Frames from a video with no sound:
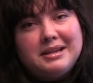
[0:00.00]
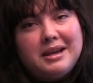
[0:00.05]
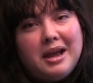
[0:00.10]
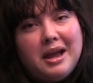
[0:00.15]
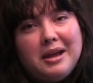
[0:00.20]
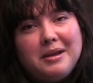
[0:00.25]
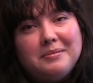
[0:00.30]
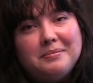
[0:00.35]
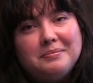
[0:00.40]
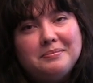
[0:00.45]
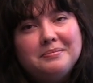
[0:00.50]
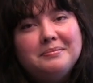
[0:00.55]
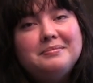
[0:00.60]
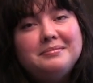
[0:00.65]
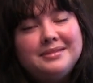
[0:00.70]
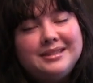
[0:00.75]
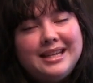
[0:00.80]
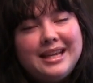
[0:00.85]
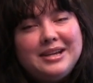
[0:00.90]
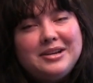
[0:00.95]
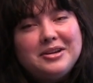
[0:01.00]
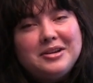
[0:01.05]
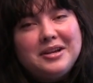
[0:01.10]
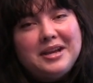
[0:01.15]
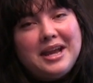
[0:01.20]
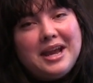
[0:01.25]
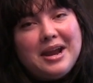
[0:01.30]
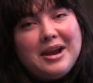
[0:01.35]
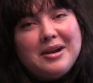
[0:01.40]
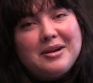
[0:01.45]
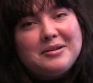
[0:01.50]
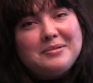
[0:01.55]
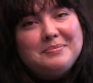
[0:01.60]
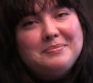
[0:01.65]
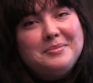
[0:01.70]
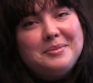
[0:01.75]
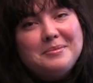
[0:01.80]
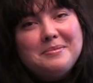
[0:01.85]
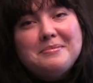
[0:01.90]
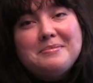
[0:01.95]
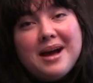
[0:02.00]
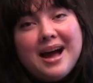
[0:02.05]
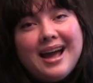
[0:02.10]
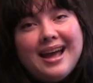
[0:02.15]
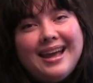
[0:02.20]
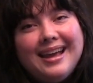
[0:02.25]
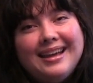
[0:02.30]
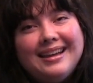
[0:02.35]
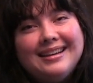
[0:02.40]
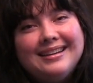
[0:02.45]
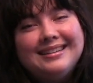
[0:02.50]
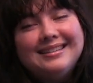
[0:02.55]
time. Take good care. Bye-bye.